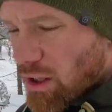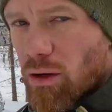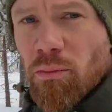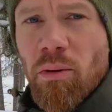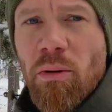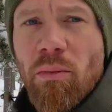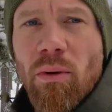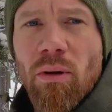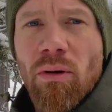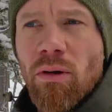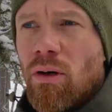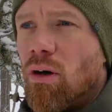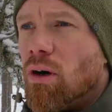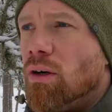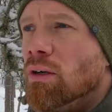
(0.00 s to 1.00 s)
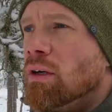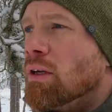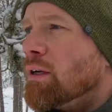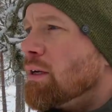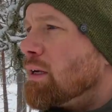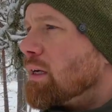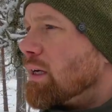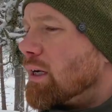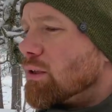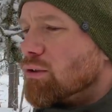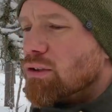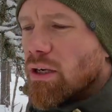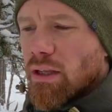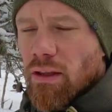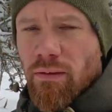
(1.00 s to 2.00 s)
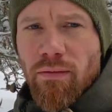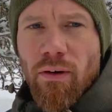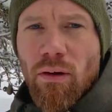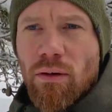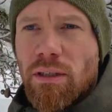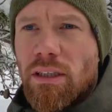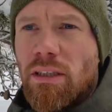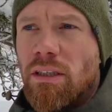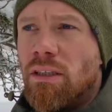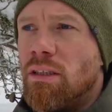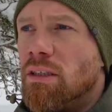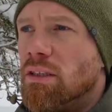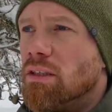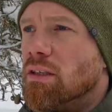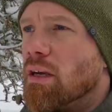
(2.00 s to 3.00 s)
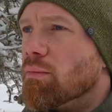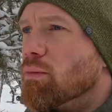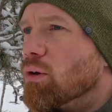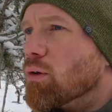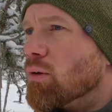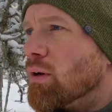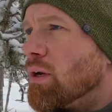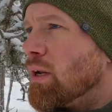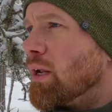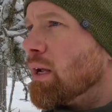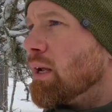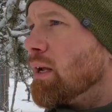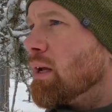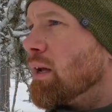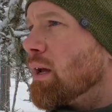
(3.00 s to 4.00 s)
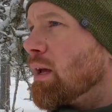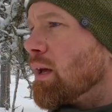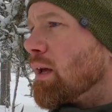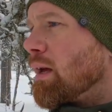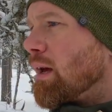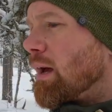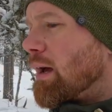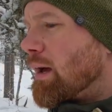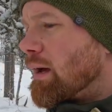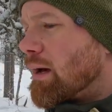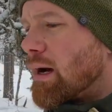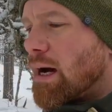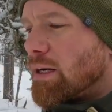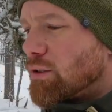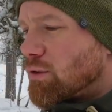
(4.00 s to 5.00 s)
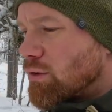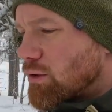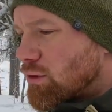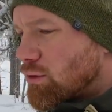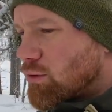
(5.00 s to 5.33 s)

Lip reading: other people got. It looks like they're following the same route I took